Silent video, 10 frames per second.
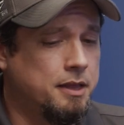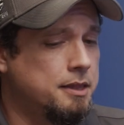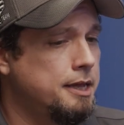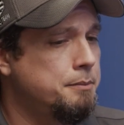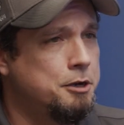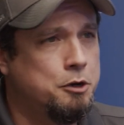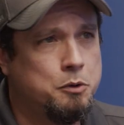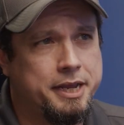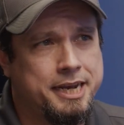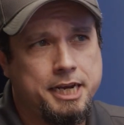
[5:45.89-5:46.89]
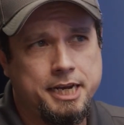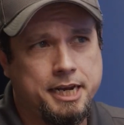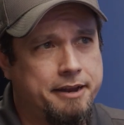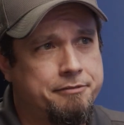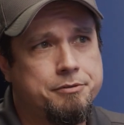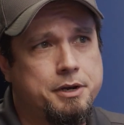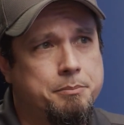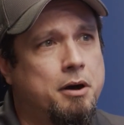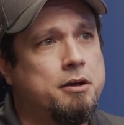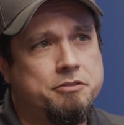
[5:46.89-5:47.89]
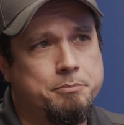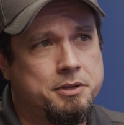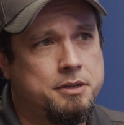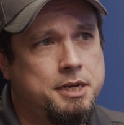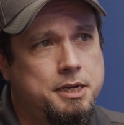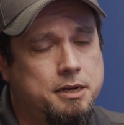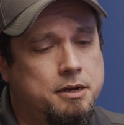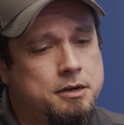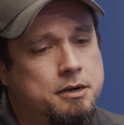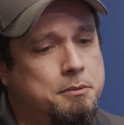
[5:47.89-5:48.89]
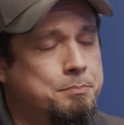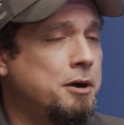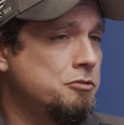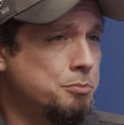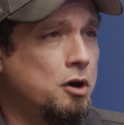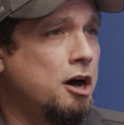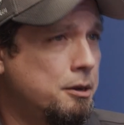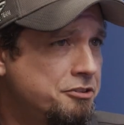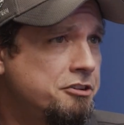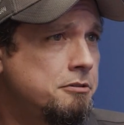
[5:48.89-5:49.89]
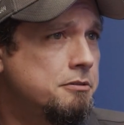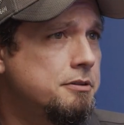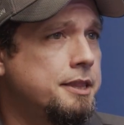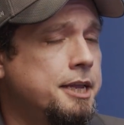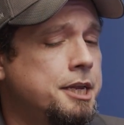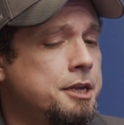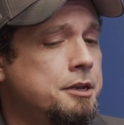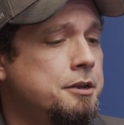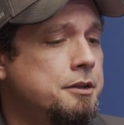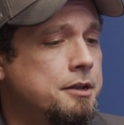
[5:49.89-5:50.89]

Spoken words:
Let them know any and every possibility or possible option that they could